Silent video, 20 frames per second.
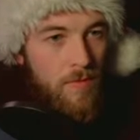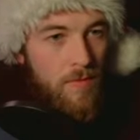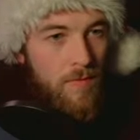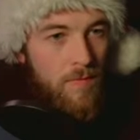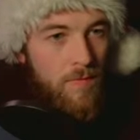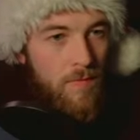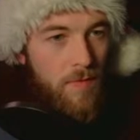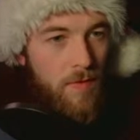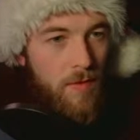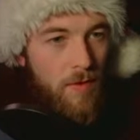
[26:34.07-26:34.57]

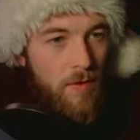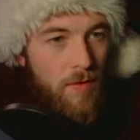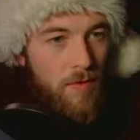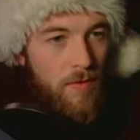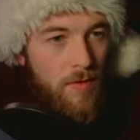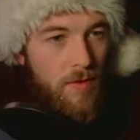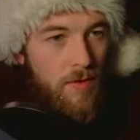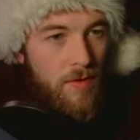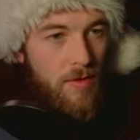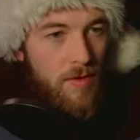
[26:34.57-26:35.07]
So
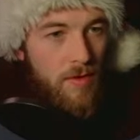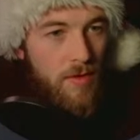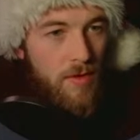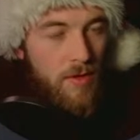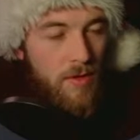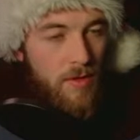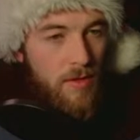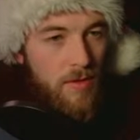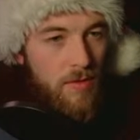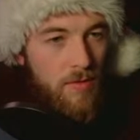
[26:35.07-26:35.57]
it
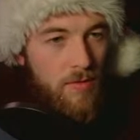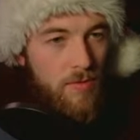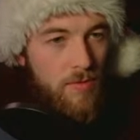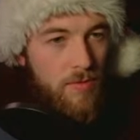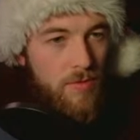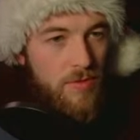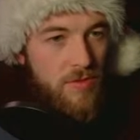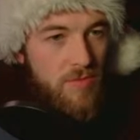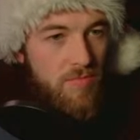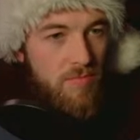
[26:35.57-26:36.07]

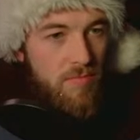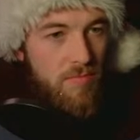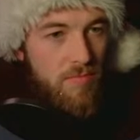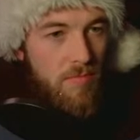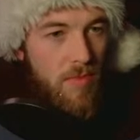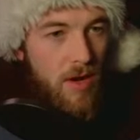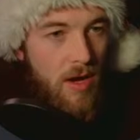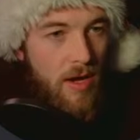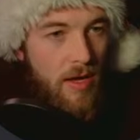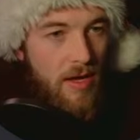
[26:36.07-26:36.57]
includes
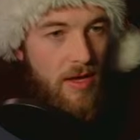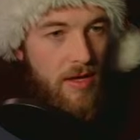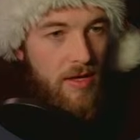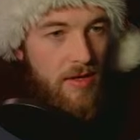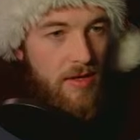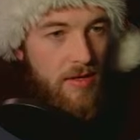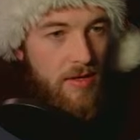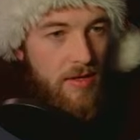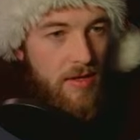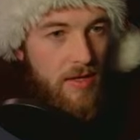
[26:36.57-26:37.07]
my
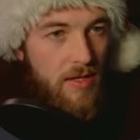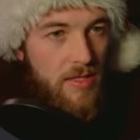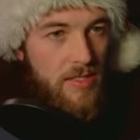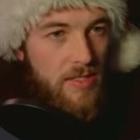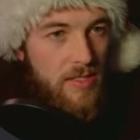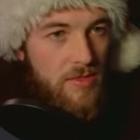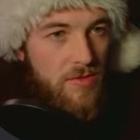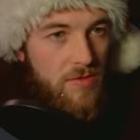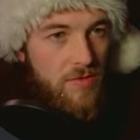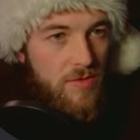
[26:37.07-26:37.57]
index
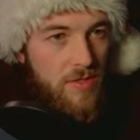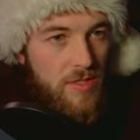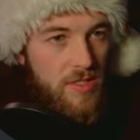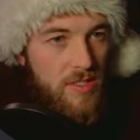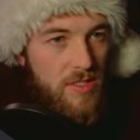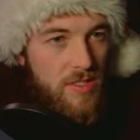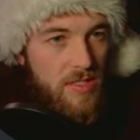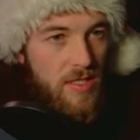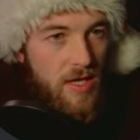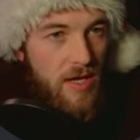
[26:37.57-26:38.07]
into the
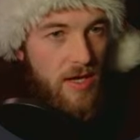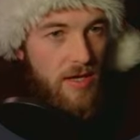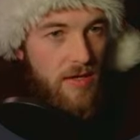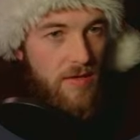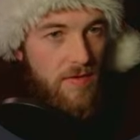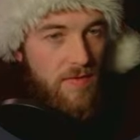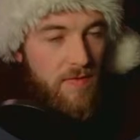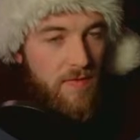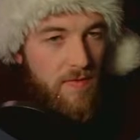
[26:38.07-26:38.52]
set.